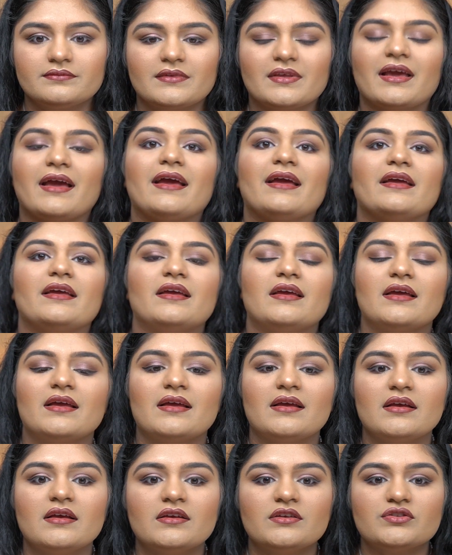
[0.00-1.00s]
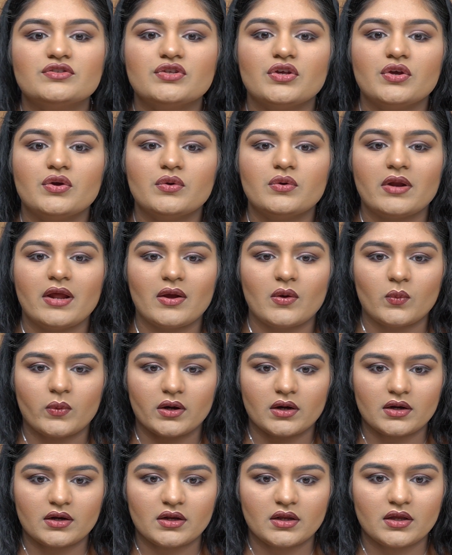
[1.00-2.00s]
Okay, so now
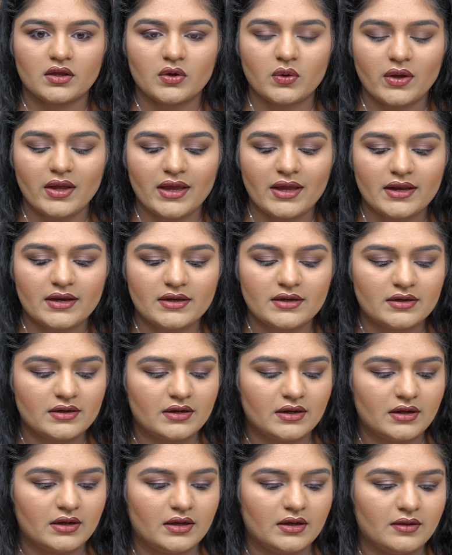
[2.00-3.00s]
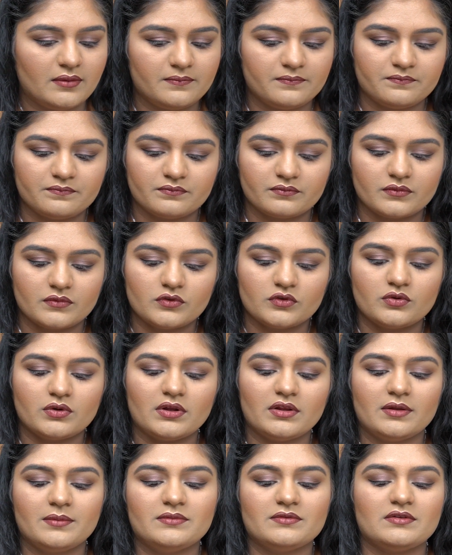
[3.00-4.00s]
we're gonna go ahead and do
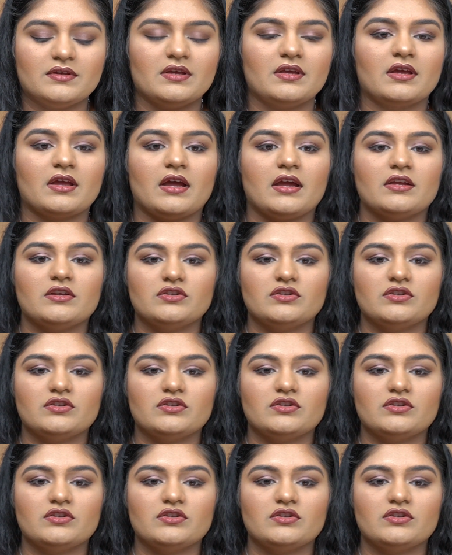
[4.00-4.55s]
our lipstick.